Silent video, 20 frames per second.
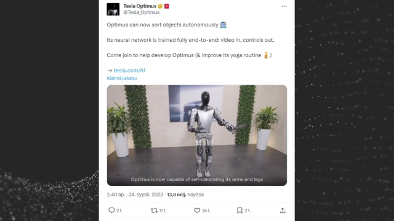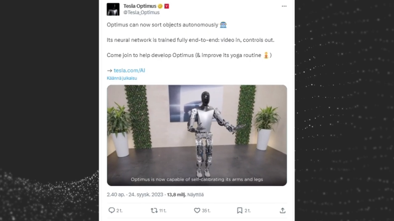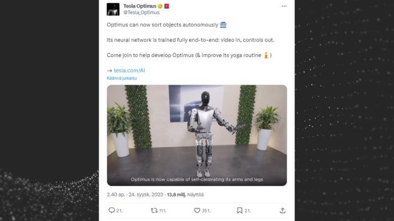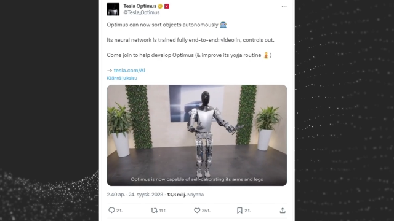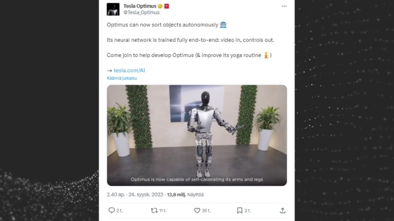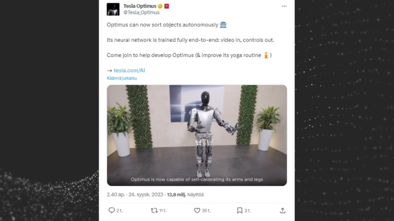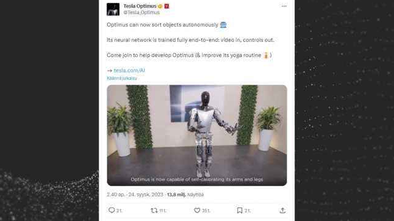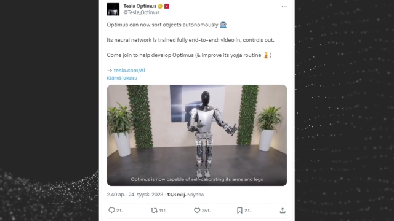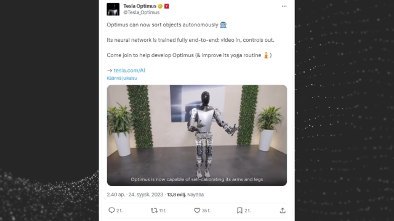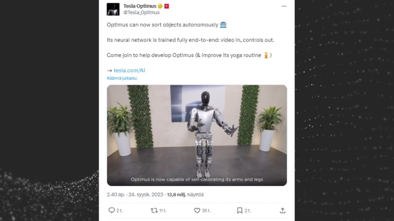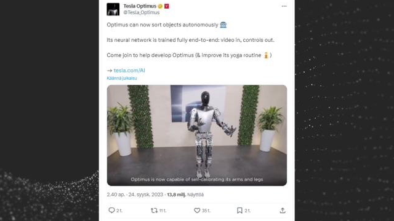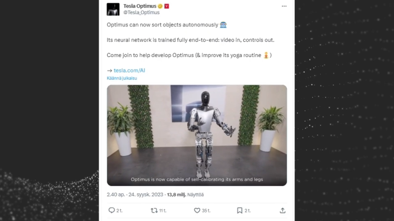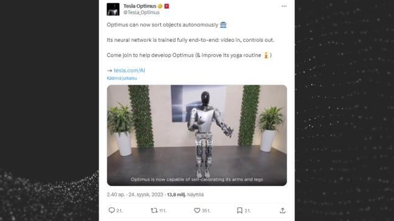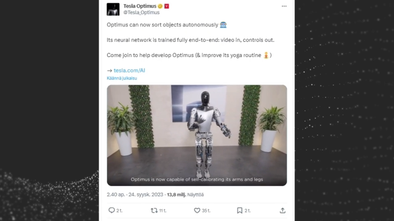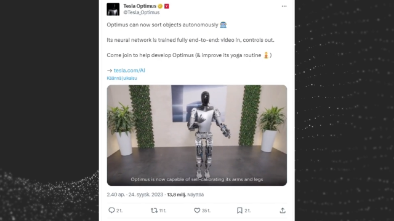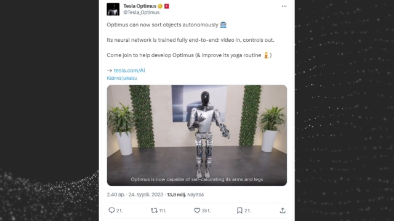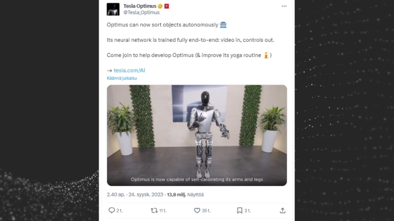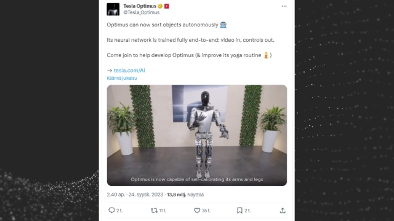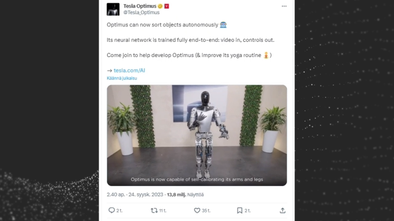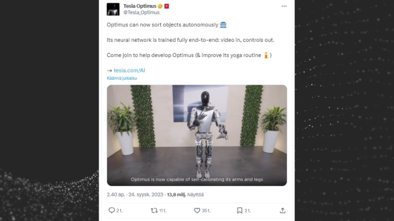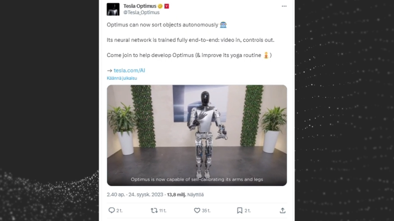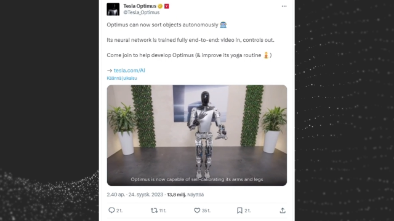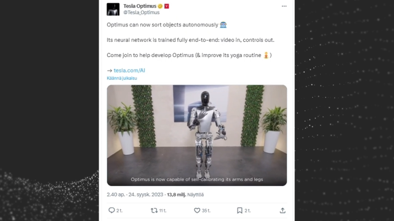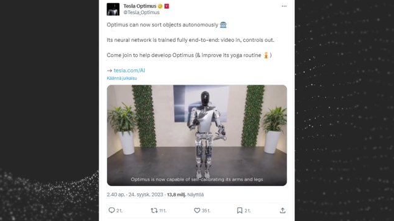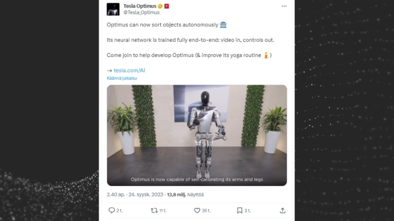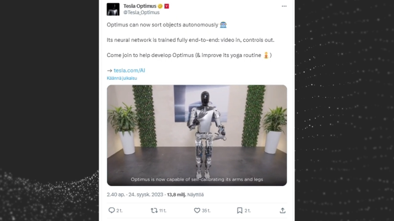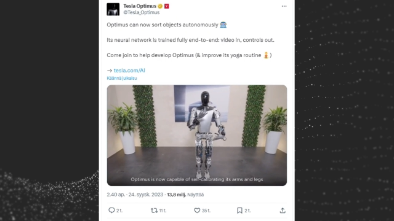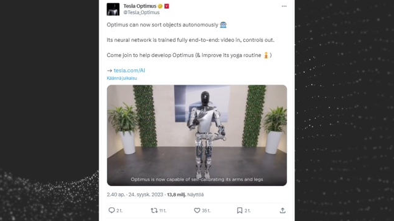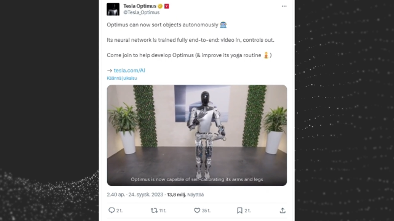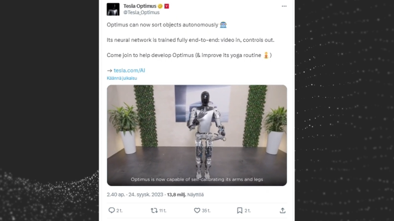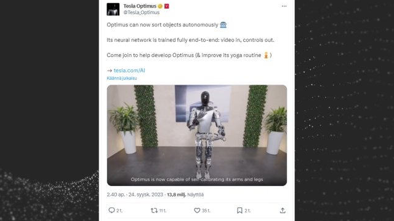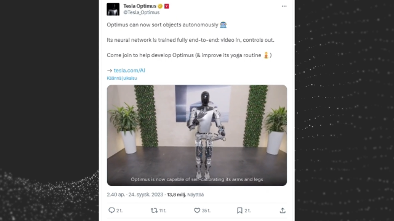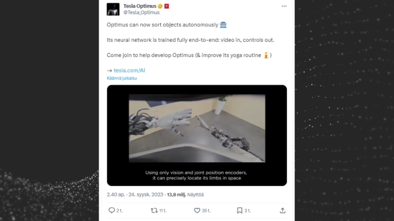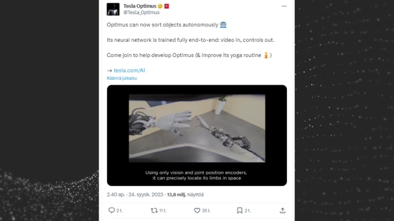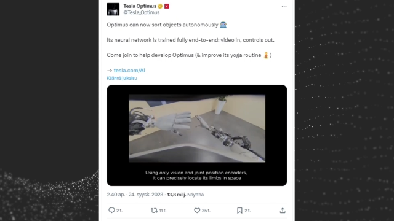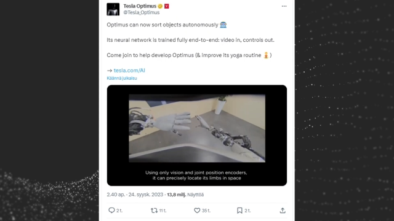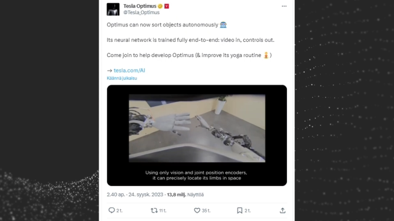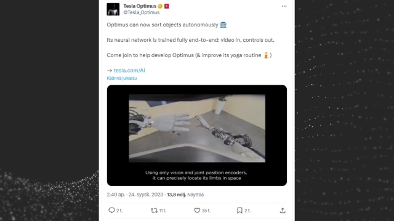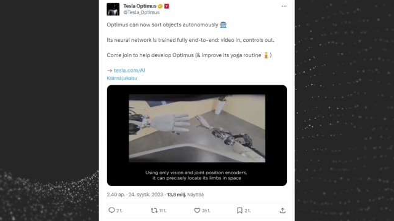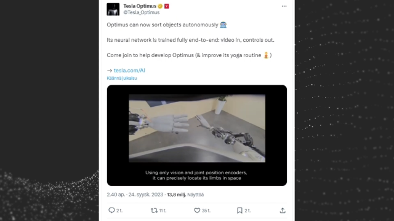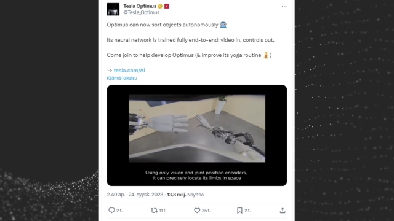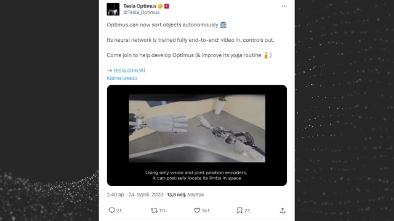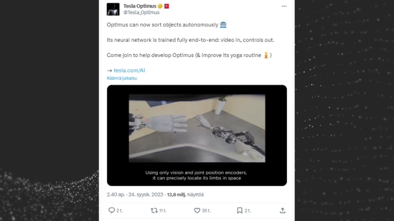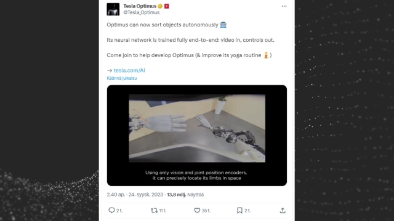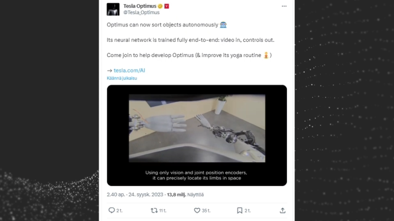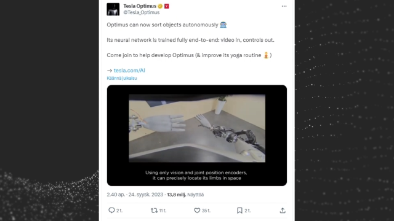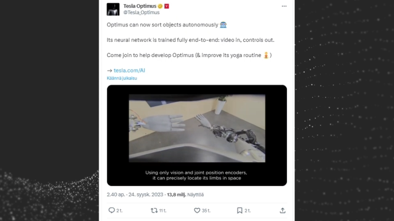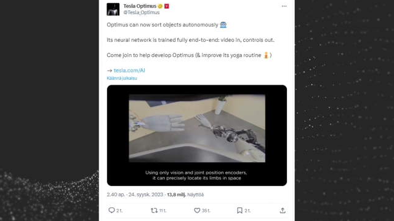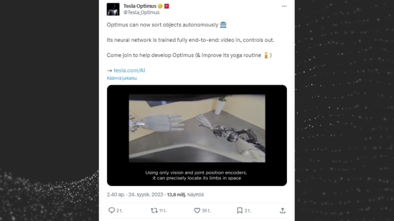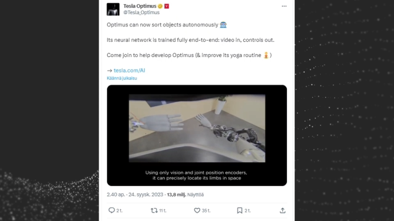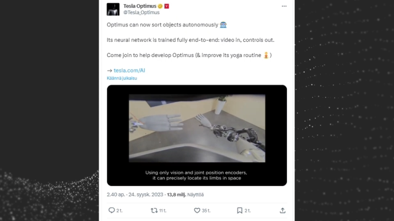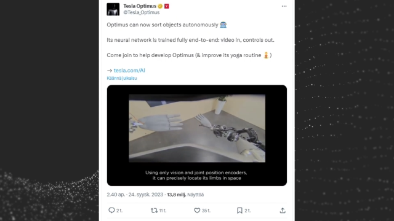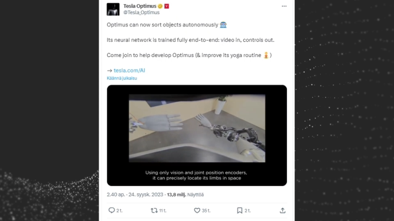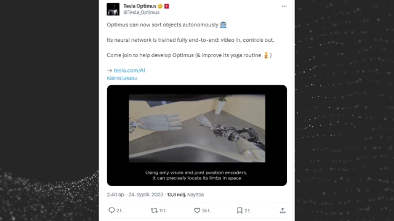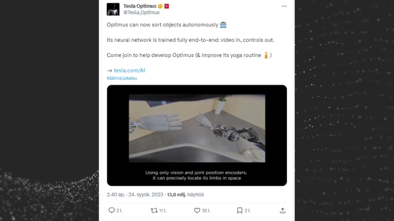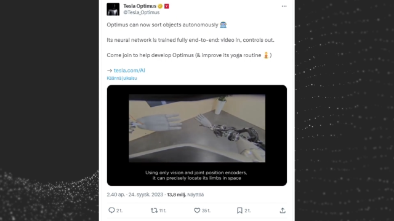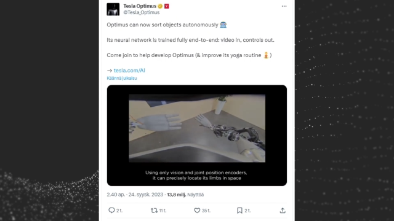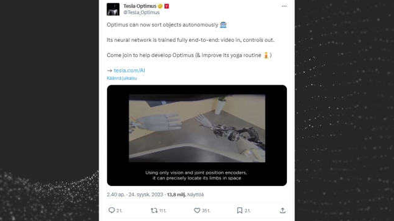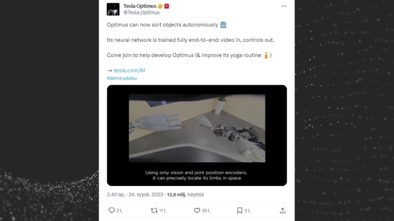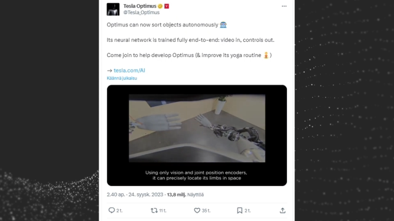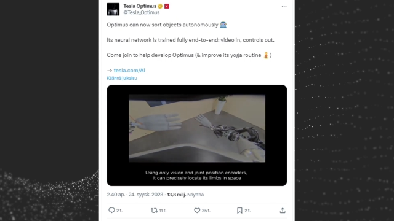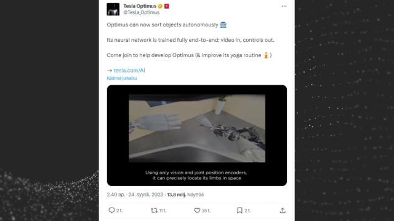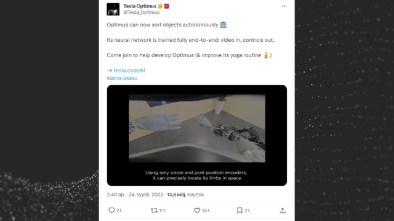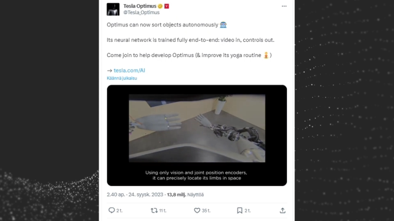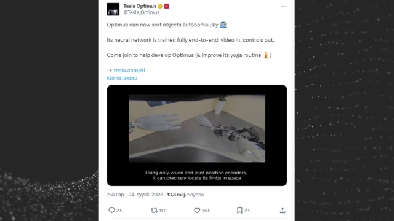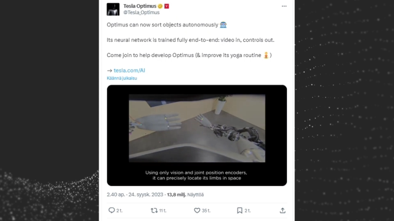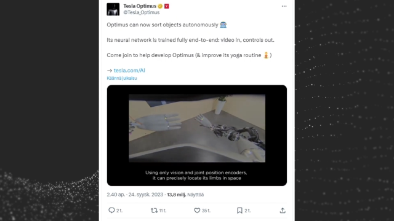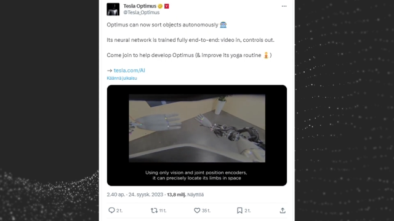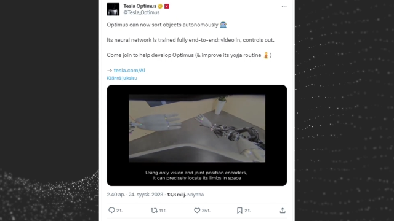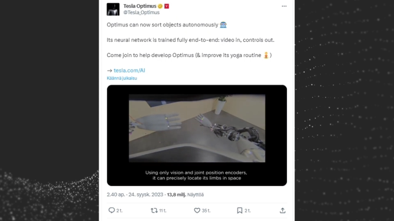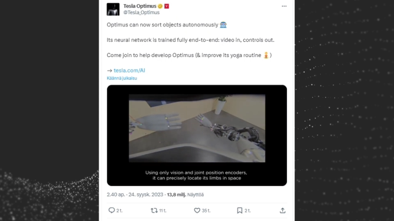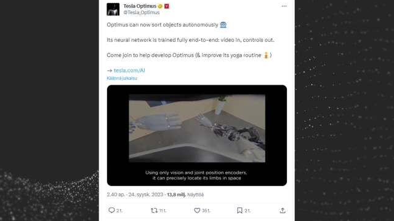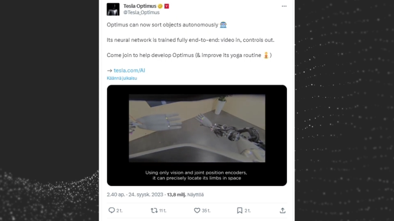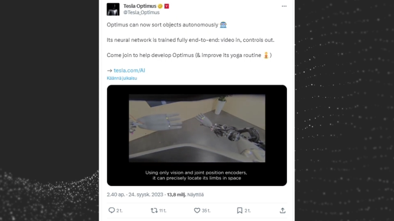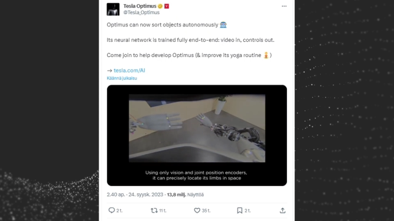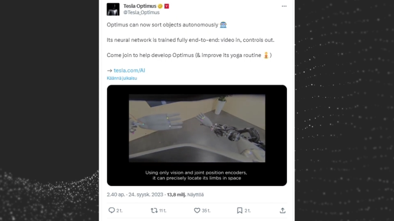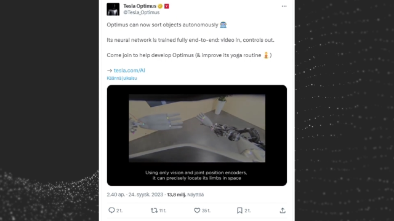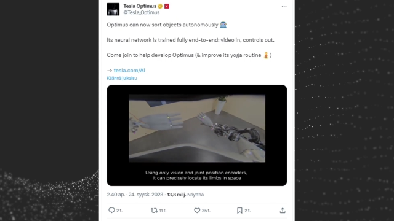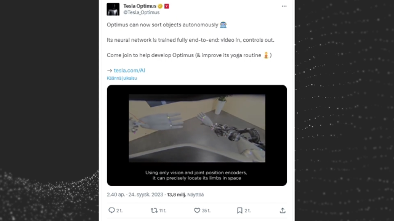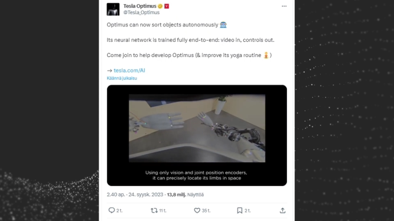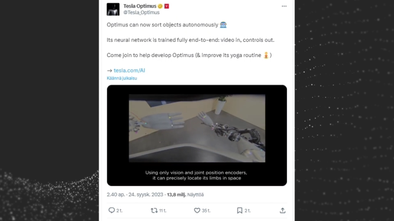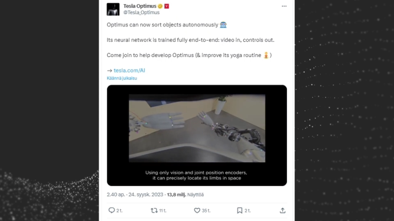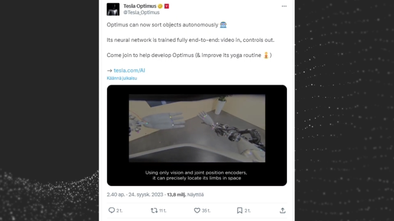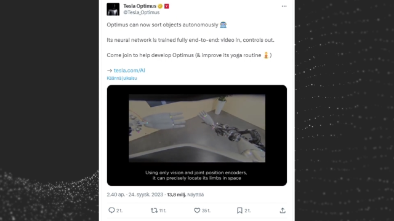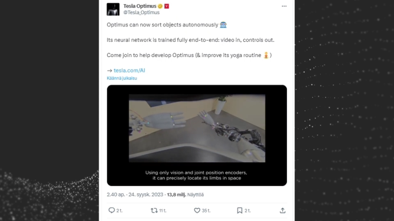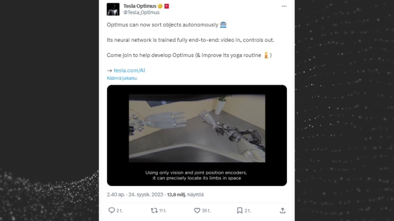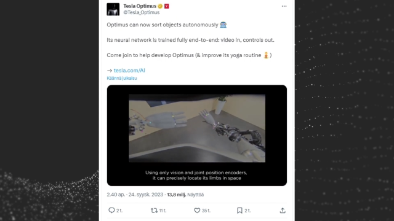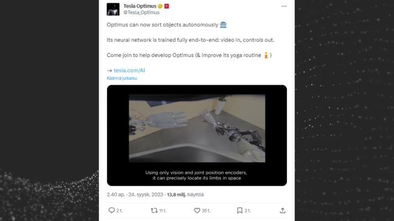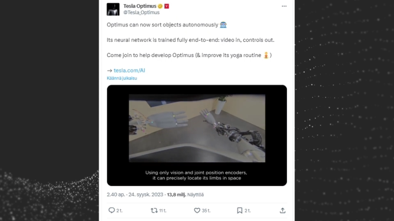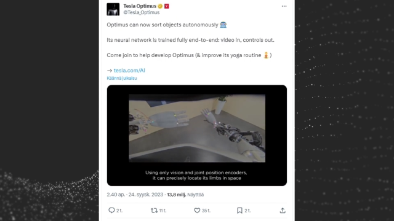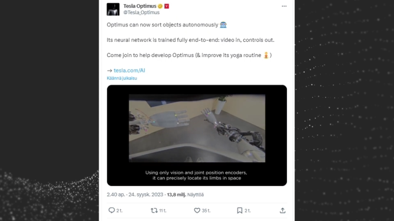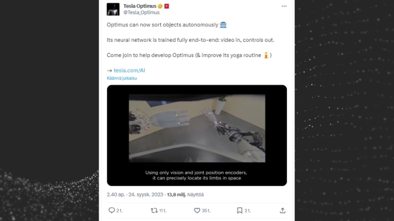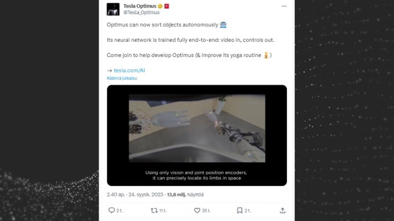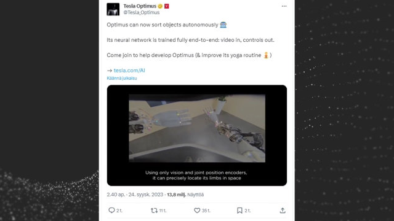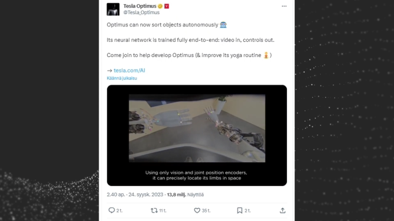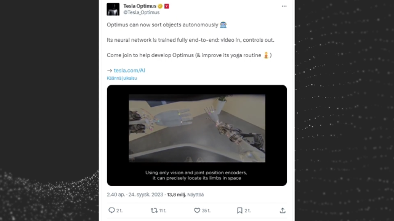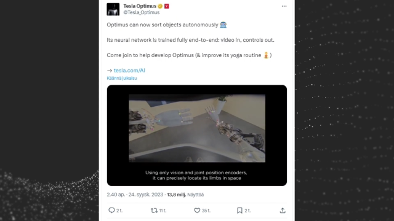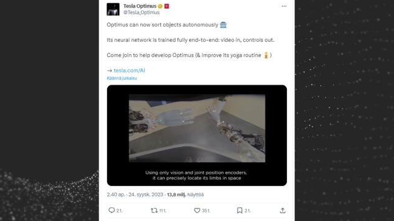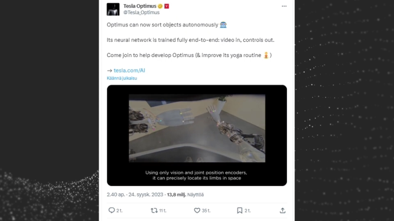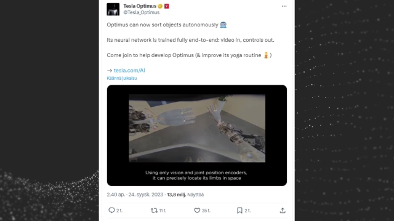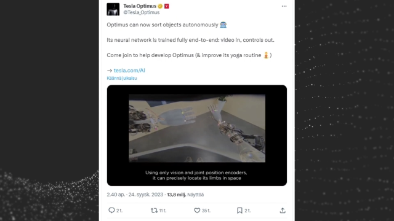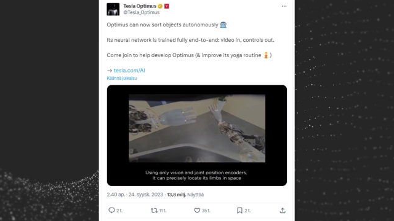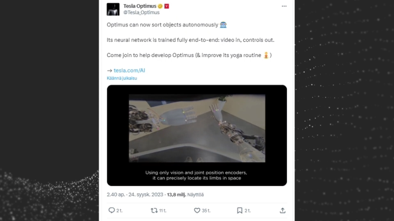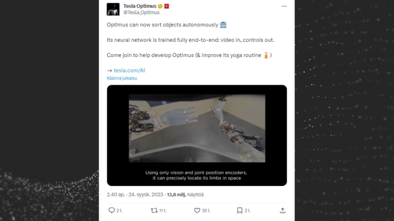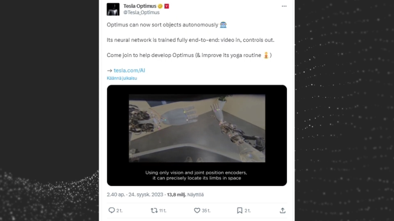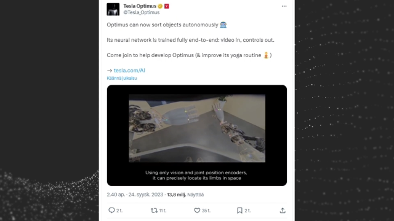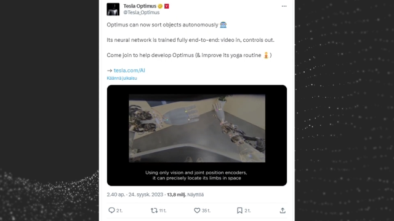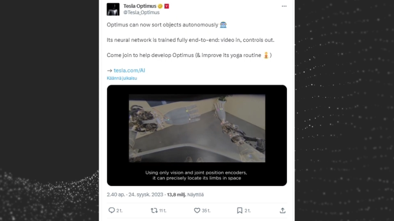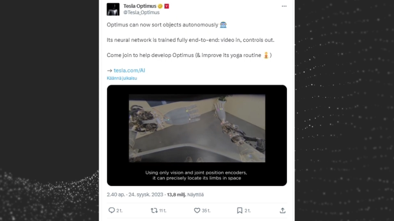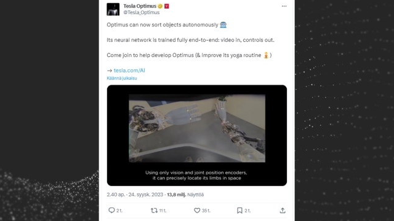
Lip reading: No face is visible, so there are no lips to read.